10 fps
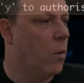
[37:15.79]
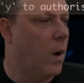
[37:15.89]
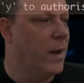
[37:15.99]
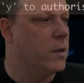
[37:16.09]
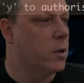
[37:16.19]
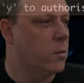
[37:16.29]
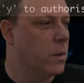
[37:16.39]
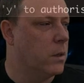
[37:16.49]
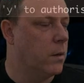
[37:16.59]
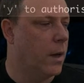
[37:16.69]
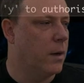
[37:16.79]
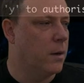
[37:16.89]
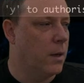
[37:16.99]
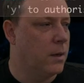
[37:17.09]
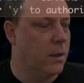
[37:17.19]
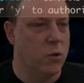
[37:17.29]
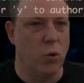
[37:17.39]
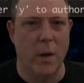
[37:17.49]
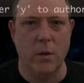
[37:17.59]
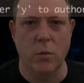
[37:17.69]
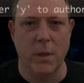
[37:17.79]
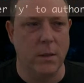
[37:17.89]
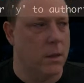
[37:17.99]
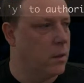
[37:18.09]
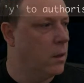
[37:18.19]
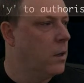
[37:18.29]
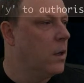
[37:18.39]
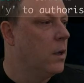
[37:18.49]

Why should we do that? It gives you a reason.